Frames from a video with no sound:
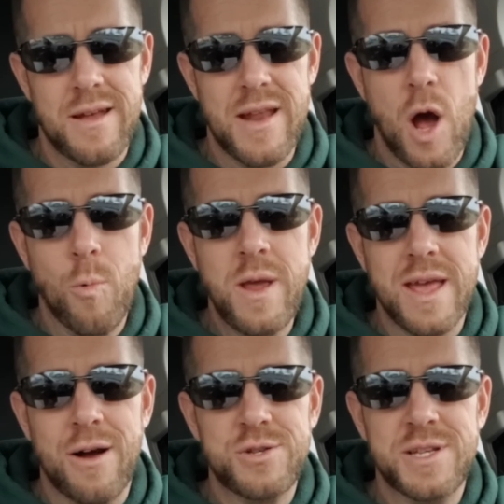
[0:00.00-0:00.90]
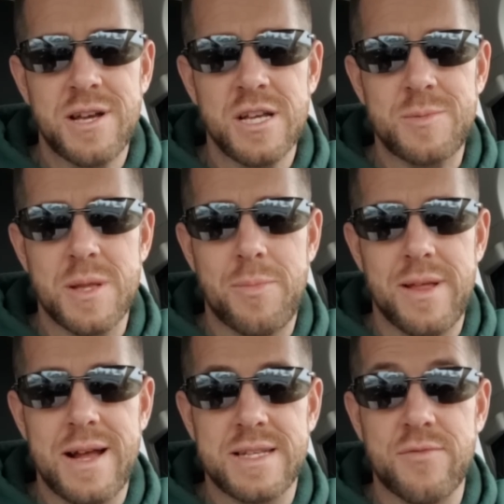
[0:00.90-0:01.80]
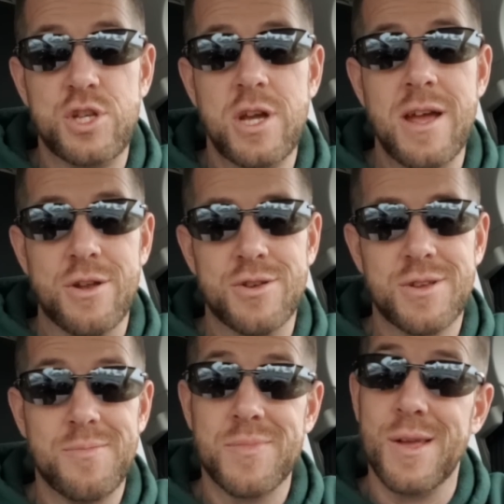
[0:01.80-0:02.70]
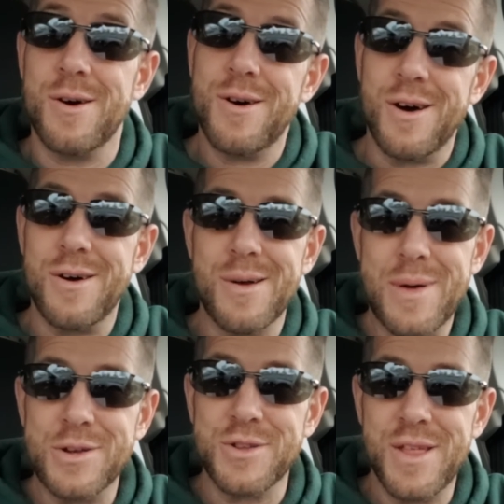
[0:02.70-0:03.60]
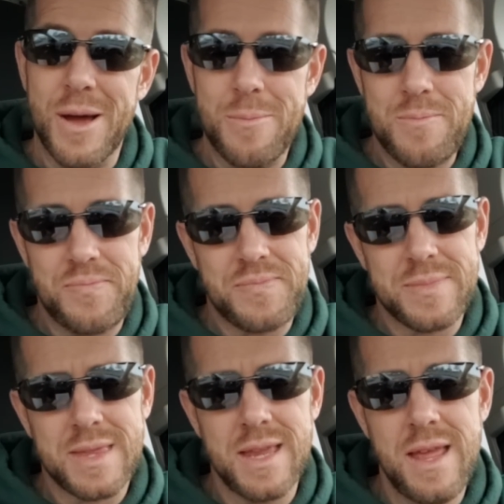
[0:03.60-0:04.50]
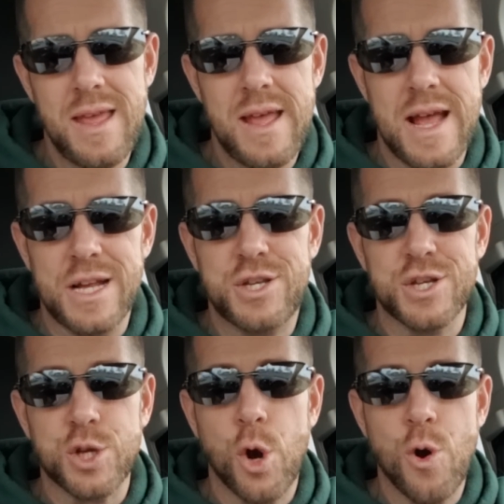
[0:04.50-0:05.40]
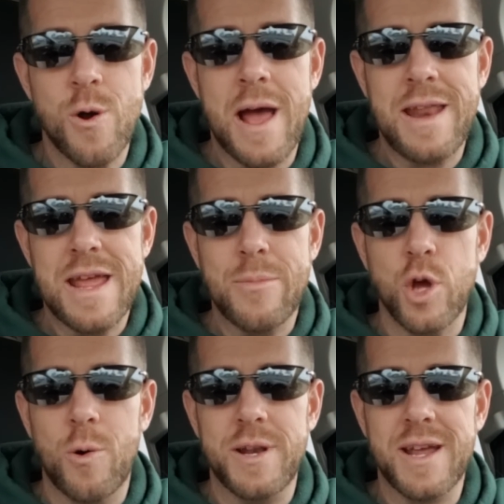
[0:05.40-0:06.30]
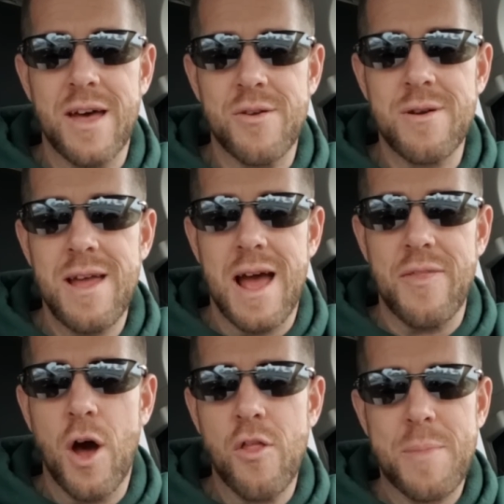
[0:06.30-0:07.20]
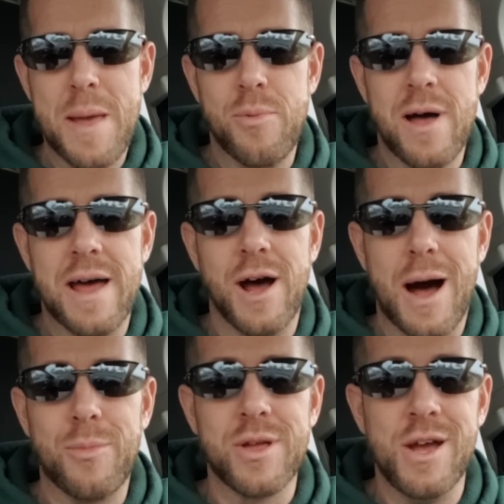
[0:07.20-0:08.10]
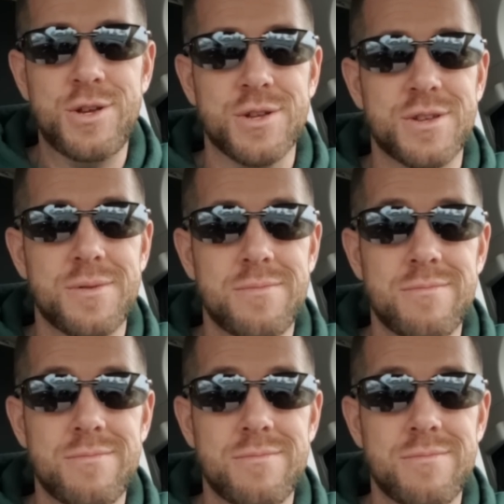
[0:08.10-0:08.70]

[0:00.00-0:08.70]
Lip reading: Now, a week out, she tells me the plans have changed. Ah, imagine that. It's just her and him going together, and the other people had obligations.